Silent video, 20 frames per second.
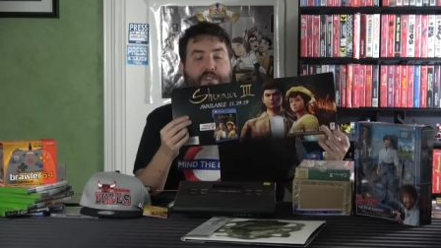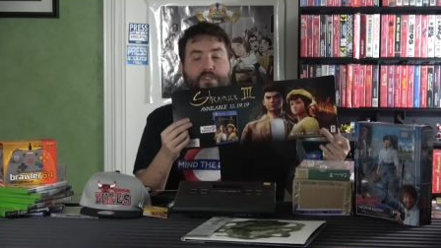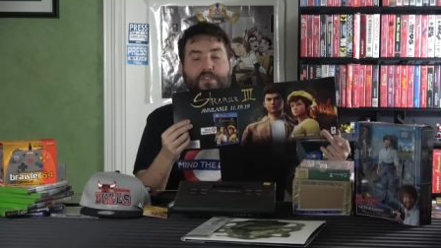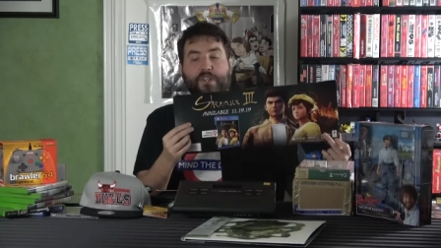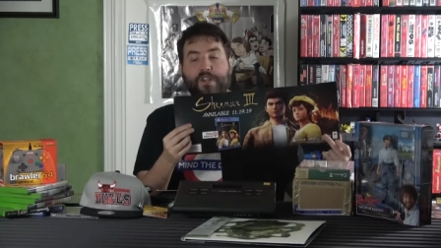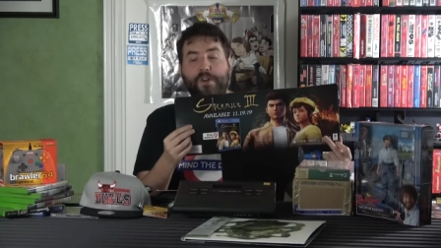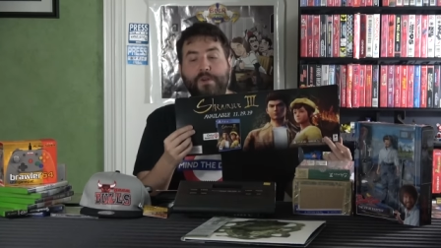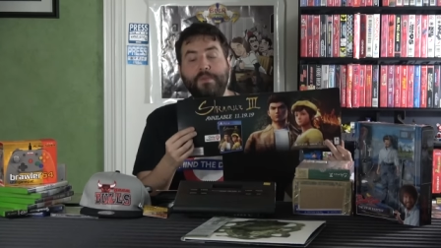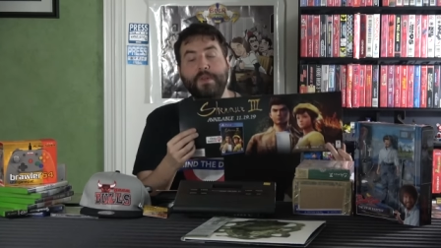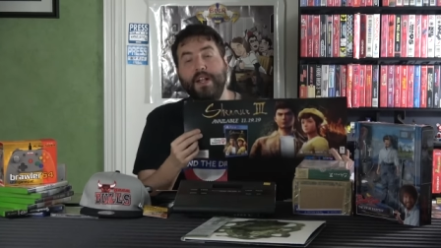
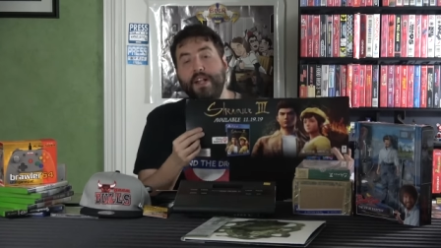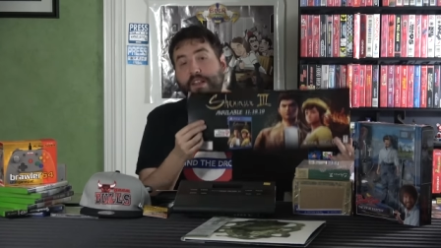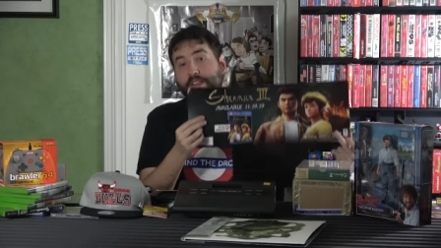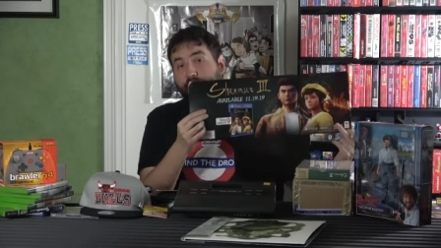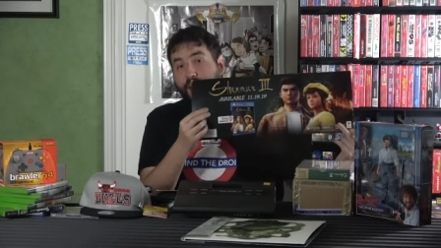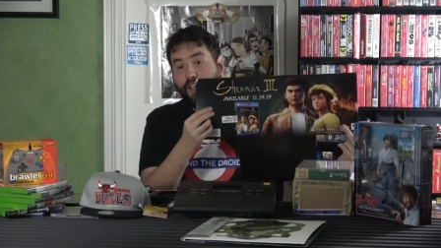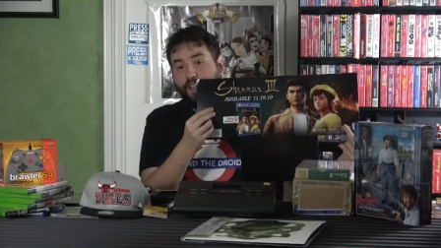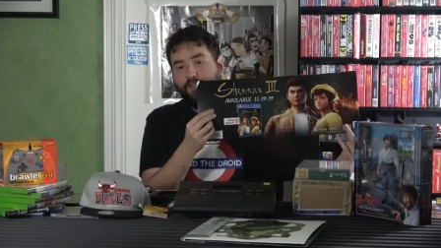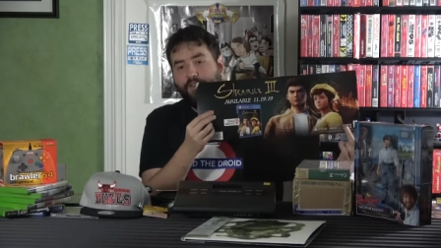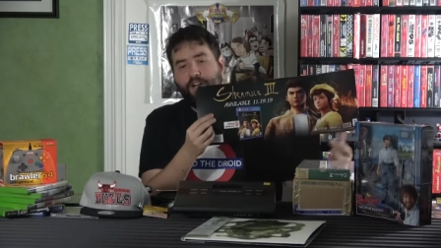So
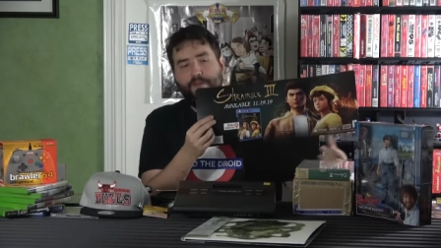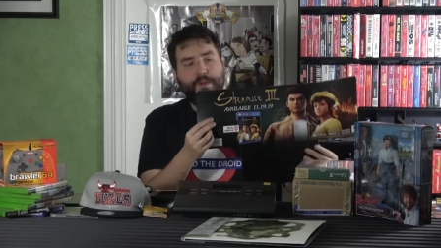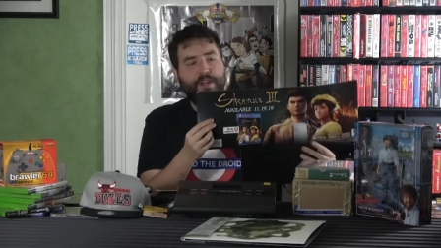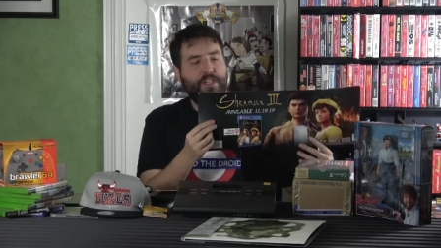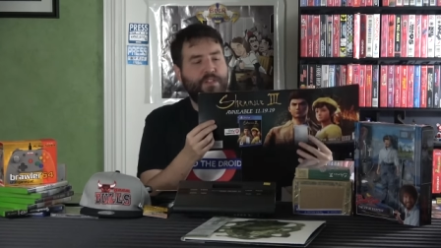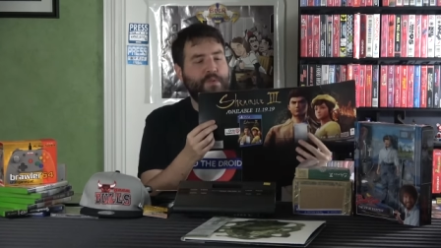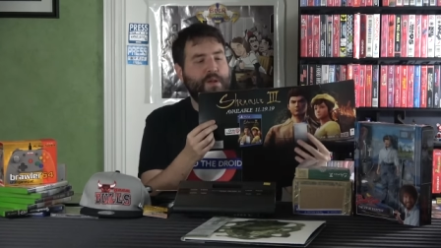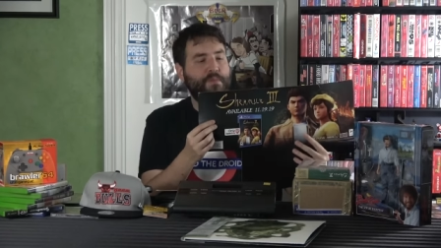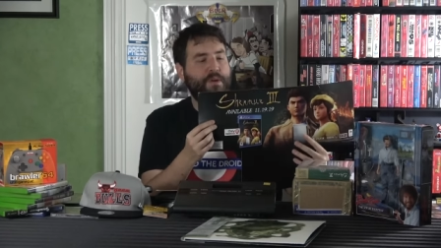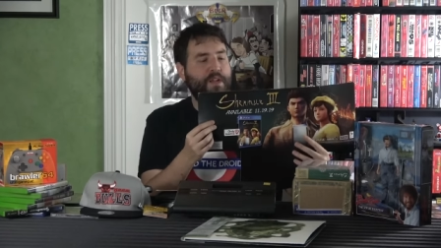thank you very
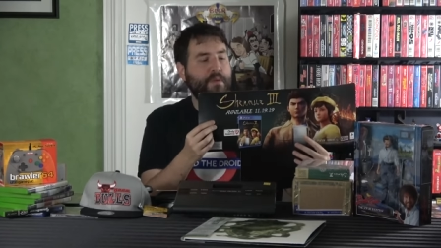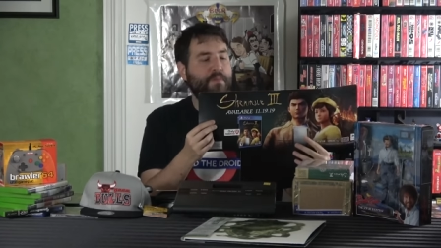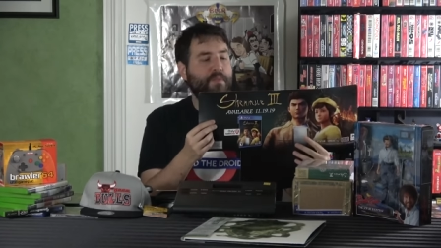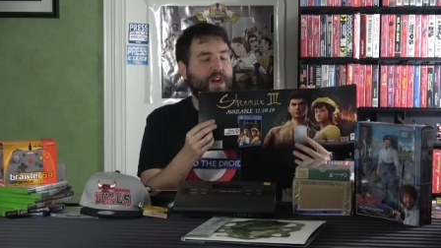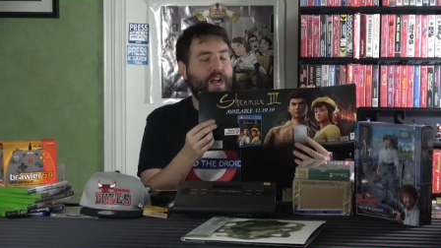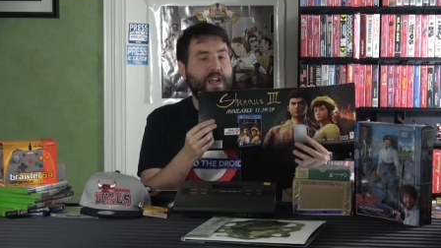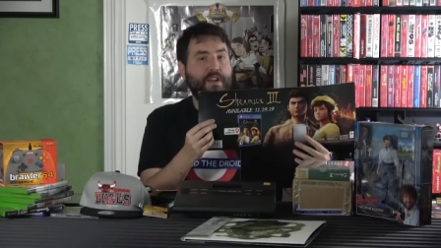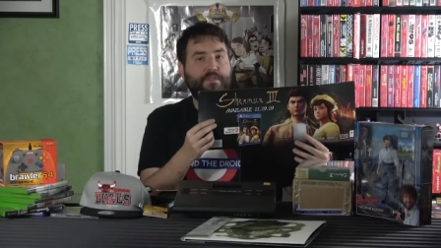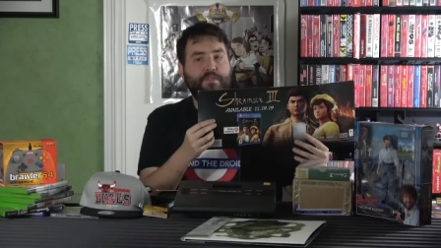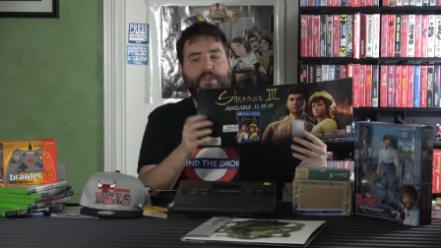much to my buddy
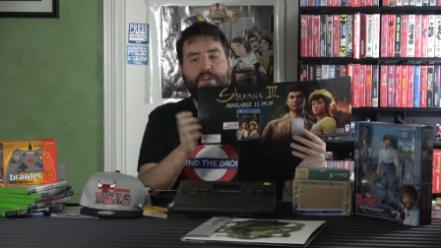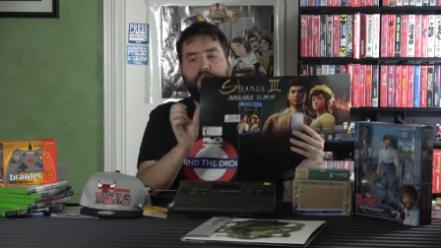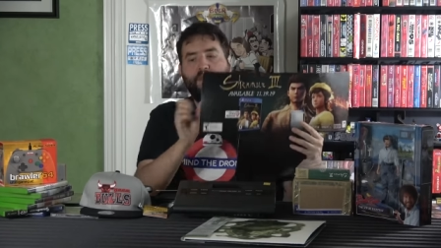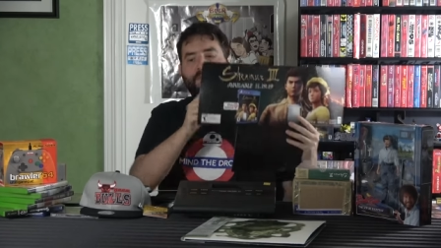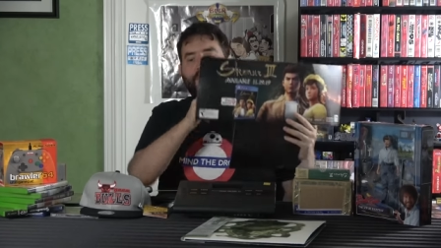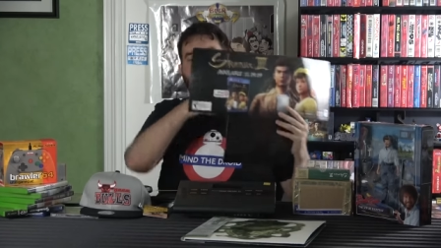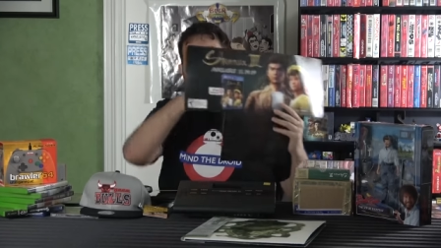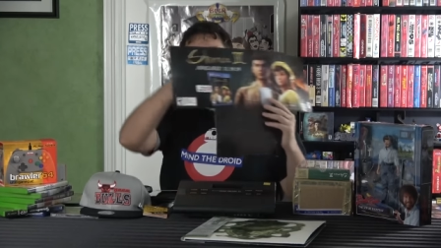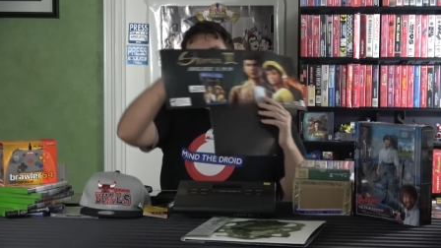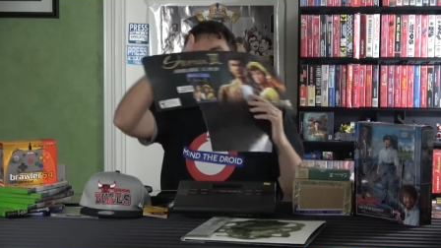Brian for
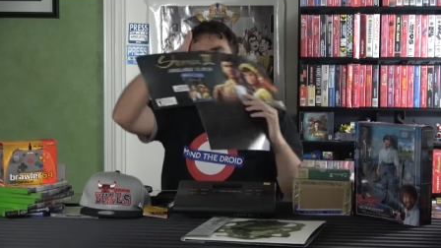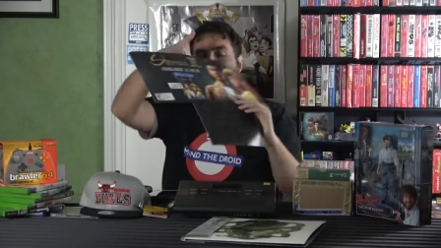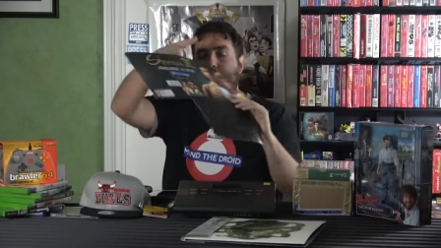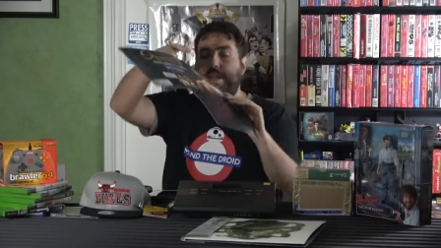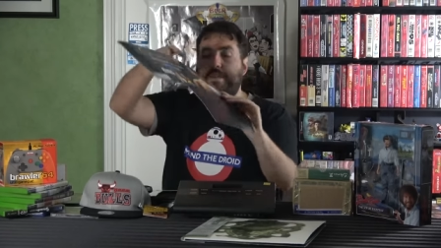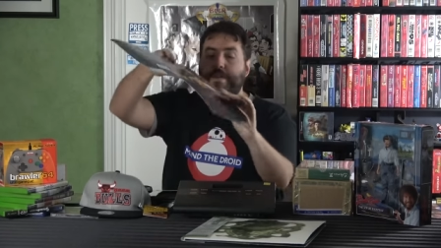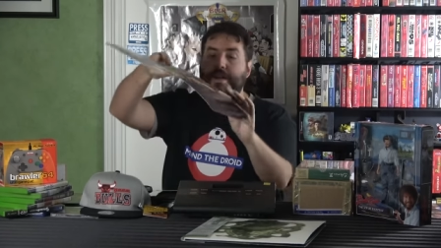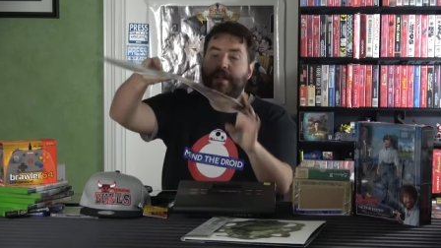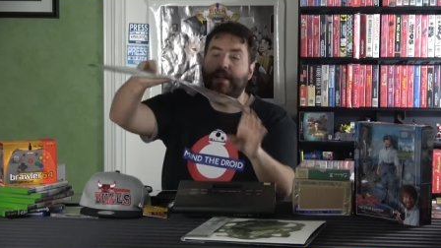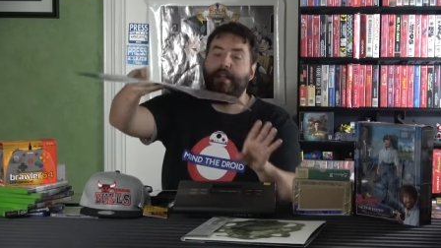hooking me up with
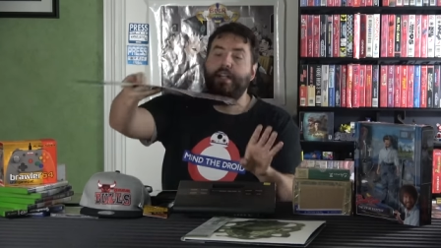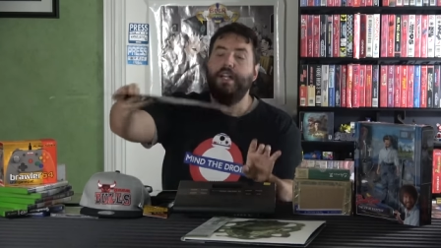that.